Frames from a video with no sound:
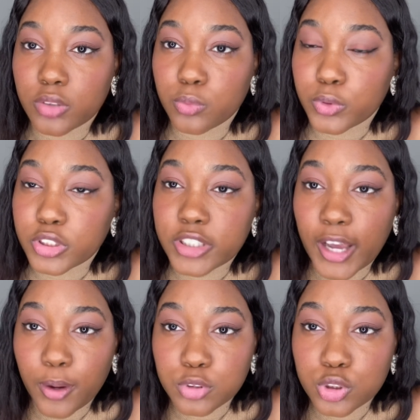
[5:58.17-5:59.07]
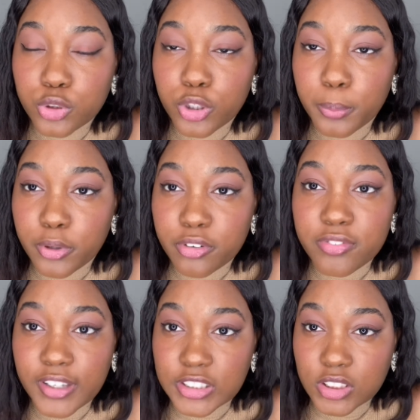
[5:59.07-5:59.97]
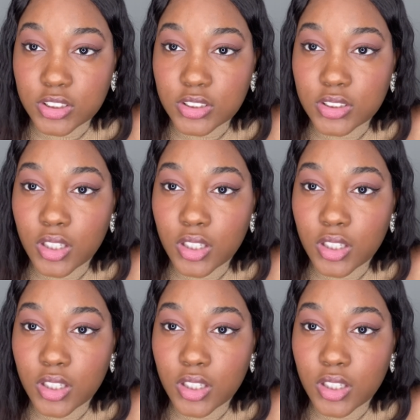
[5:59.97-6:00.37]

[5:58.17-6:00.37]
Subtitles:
Reach out to your professors.